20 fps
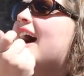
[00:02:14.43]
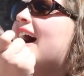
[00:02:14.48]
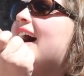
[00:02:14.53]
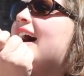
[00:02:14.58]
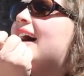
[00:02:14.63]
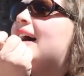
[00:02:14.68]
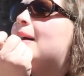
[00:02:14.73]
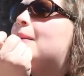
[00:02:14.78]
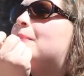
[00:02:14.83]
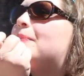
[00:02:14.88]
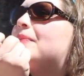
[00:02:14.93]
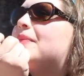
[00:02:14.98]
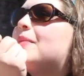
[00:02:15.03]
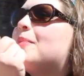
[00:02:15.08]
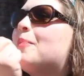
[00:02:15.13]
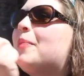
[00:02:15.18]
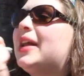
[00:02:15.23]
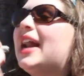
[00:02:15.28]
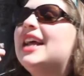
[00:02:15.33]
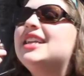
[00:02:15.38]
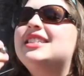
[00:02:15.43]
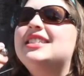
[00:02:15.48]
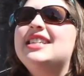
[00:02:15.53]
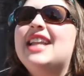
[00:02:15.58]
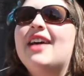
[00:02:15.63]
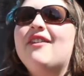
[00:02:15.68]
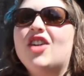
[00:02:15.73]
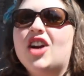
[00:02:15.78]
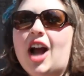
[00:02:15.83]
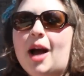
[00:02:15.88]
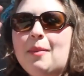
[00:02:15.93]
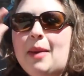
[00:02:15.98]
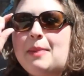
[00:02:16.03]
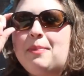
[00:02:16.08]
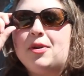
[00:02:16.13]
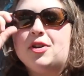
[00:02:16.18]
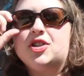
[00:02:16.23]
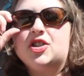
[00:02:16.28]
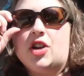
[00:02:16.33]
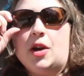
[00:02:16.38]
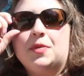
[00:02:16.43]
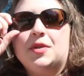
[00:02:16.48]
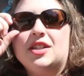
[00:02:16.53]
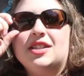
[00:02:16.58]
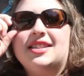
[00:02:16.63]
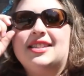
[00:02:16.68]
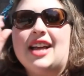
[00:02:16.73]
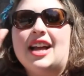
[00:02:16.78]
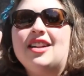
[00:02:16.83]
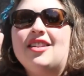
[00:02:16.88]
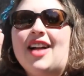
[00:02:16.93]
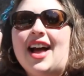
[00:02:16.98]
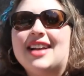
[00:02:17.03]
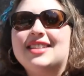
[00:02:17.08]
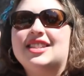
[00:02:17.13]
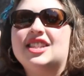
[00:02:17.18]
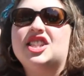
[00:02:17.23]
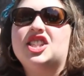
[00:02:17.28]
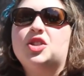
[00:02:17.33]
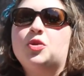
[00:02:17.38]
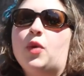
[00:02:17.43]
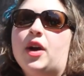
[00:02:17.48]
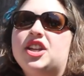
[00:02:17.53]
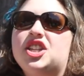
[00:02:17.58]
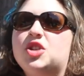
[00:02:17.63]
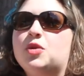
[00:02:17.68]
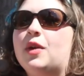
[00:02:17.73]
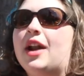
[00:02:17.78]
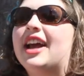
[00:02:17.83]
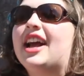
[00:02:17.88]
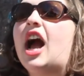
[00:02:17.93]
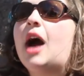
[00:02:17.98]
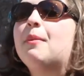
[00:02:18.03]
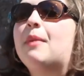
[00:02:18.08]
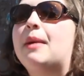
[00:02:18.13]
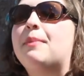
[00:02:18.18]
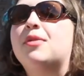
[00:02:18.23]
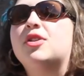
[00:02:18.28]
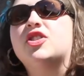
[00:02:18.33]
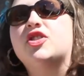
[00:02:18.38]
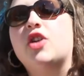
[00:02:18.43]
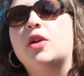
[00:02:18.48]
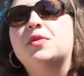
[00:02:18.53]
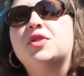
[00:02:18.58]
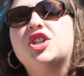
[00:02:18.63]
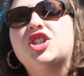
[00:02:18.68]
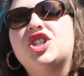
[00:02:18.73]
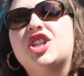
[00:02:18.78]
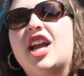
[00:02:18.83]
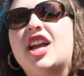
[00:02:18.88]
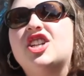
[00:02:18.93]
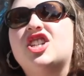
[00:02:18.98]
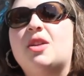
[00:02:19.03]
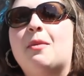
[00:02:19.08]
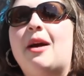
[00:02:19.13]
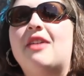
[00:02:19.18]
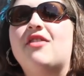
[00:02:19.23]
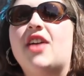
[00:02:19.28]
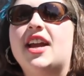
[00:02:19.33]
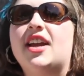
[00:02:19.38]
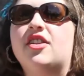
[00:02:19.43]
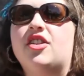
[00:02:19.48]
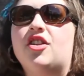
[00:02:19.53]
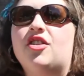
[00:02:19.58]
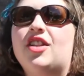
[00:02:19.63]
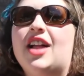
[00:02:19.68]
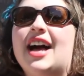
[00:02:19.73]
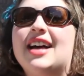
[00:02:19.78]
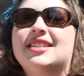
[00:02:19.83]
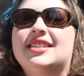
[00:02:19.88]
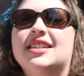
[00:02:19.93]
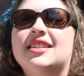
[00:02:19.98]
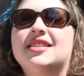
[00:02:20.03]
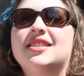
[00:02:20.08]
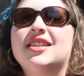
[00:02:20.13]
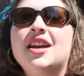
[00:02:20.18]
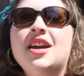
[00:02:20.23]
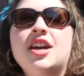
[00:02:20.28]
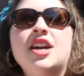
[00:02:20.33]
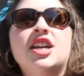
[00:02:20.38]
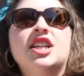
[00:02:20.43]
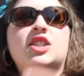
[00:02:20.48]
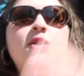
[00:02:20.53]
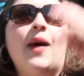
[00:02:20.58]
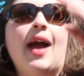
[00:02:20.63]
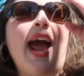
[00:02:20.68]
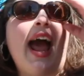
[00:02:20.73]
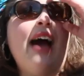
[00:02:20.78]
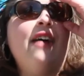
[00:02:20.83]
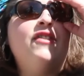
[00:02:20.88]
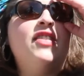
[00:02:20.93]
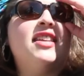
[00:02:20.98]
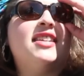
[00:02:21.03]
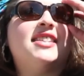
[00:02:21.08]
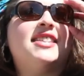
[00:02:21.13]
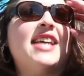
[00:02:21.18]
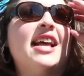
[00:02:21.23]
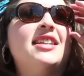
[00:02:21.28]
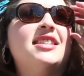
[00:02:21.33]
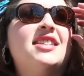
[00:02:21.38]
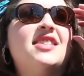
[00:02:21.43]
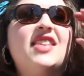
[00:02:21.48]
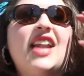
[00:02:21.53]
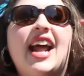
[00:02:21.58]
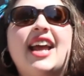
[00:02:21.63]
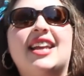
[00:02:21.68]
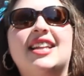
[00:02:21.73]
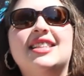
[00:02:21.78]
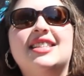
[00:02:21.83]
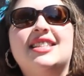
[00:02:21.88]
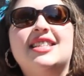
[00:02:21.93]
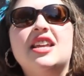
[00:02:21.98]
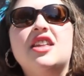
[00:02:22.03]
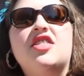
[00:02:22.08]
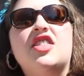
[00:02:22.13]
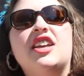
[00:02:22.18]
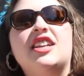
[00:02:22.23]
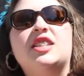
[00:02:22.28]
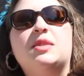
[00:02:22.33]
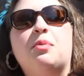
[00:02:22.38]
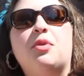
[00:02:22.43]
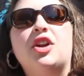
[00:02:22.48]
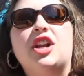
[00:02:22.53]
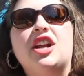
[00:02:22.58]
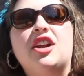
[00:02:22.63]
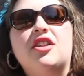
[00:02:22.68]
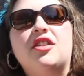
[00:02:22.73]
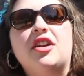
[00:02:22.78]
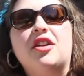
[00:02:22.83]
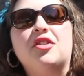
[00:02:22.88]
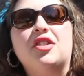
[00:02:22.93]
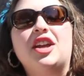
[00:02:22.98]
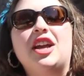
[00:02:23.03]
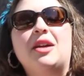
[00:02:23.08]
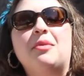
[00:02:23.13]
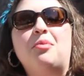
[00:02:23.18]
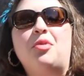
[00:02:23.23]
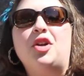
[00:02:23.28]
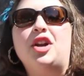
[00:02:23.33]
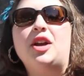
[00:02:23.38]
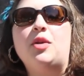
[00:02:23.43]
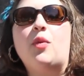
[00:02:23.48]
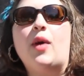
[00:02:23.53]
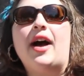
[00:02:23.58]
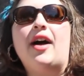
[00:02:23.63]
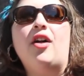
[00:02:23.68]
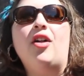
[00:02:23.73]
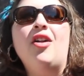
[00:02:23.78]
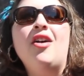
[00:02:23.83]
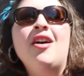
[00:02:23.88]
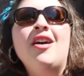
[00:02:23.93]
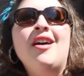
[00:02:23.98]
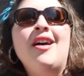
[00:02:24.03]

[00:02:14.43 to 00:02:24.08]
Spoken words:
I never got my prescription sunglasses switched when I got my prescription changed on my regular glasses. So I have this sense that I can see things pretty clearly and pretty well,